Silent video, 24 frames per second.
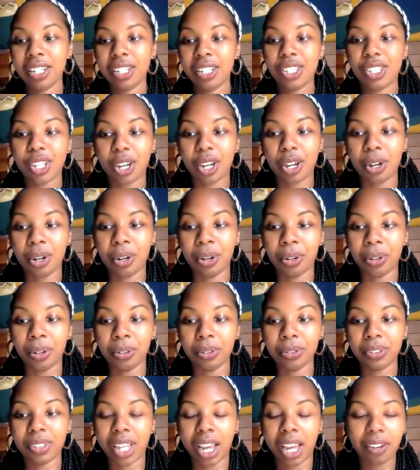
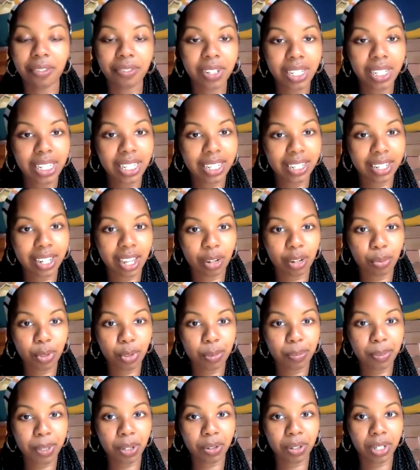So definitely connect
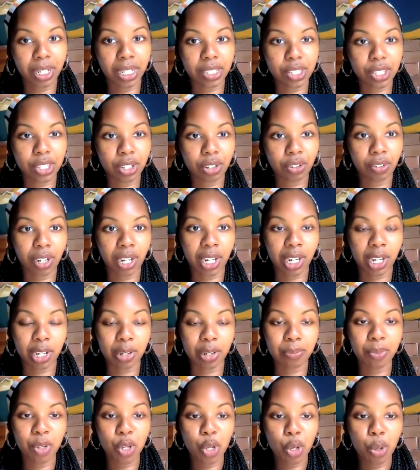with me on
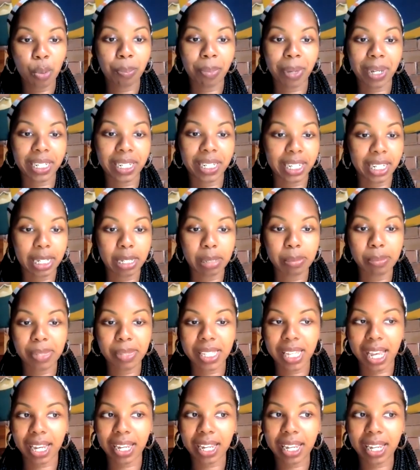Instagram. My name,
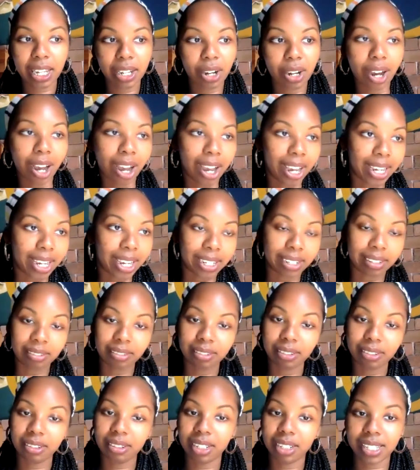Zakia
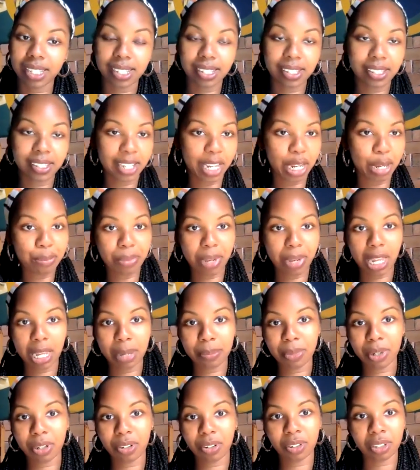Haughton, is the same
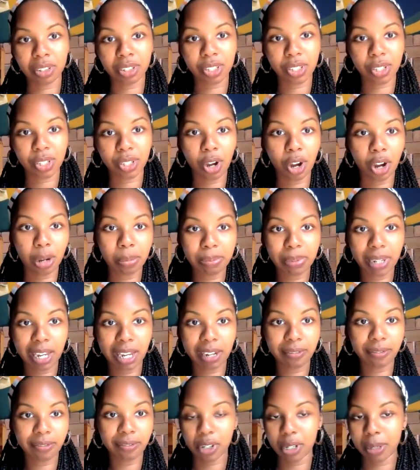name across all
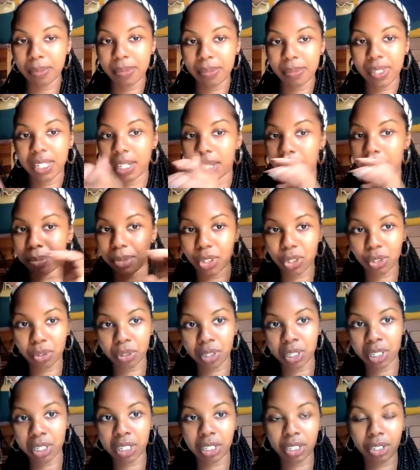platforms, and I'm
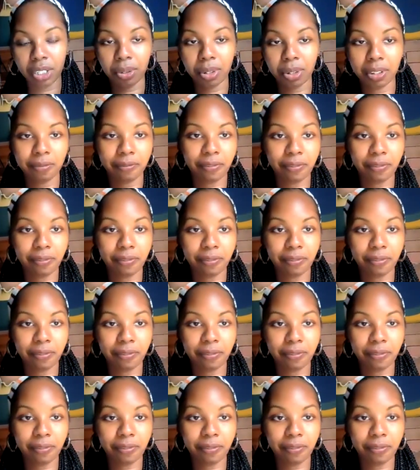sure you can